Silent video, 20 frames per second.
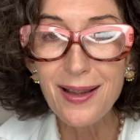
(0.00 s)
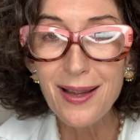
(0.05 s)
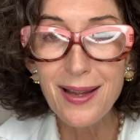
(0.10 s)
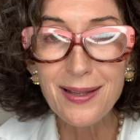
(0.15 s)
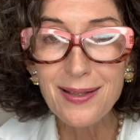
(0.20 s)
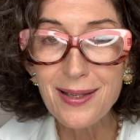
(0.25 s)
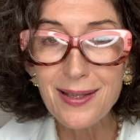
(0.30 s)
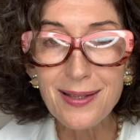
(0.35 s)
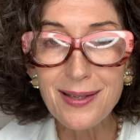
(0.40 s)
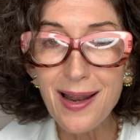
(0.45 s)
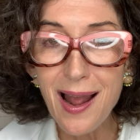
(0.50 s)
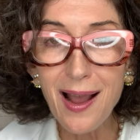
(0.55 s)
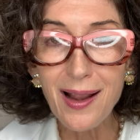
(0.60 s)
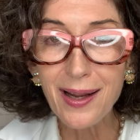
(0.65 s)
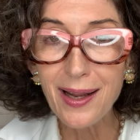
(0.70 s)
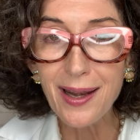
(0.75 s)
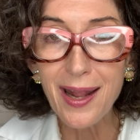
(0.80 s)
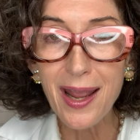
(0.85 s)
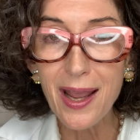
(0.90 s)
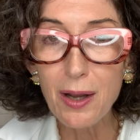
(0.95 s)
It's just not
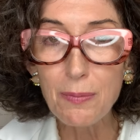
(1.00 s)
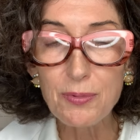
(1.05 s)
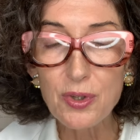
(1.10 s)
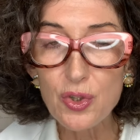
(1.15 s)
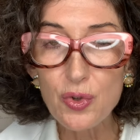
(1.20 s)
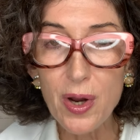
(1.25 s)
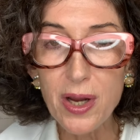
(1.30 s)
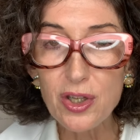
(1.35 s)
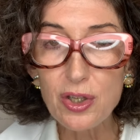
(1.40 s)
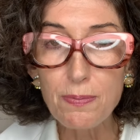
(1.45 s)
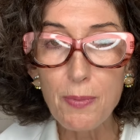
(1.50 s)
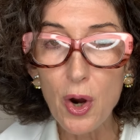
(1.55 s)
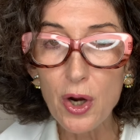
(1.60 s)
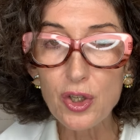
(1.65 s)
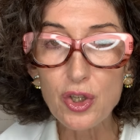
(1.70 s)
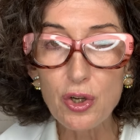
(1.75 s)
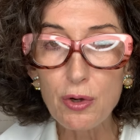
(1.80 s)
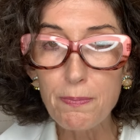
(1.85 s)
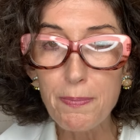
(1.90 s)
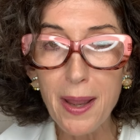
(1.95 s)
going to help stretch
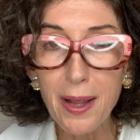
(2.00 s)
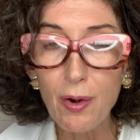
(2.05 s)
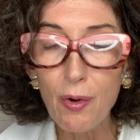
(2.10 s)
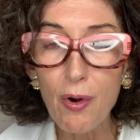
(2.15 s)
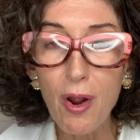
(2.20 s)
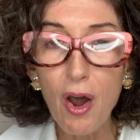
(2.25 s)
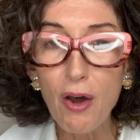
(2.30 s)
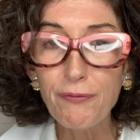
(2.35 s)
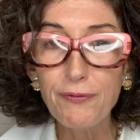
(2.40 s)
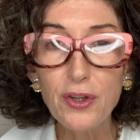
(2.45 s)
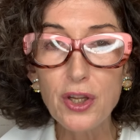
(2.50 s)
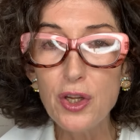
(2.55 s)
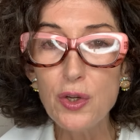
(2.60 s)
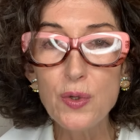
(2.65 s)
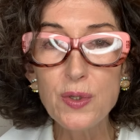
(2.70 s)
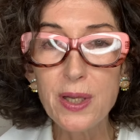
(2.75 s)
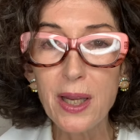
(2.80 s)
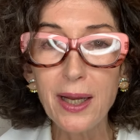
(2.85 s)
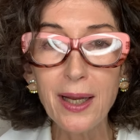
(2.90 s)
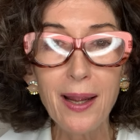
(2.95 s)
marks. You're better off
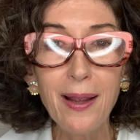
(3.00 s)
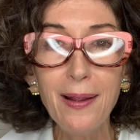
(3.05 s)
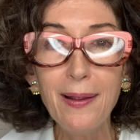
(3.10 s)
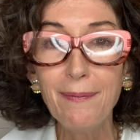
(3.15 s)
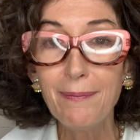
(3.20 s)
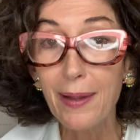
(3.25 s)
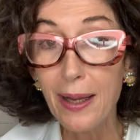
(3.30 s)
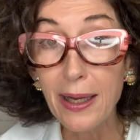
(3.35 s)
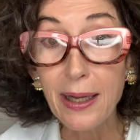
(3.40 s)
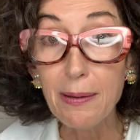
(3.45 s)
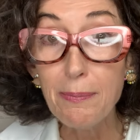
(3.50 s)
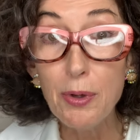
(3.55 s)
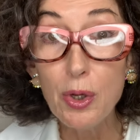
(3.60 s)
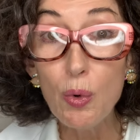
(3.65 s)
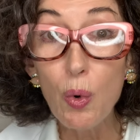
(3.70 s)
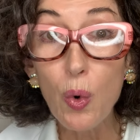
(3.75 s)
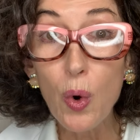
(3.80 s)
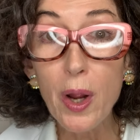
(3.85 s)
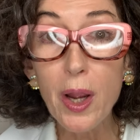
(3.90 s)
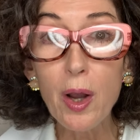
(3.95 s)
using
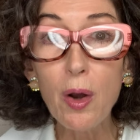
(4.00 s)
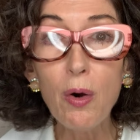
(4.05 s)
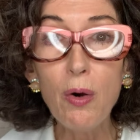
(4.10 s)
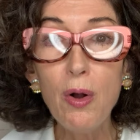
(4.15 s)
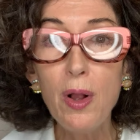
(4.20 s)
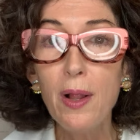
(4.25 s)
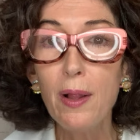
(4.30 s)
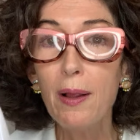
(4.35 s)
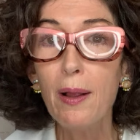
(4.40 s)
emu oil,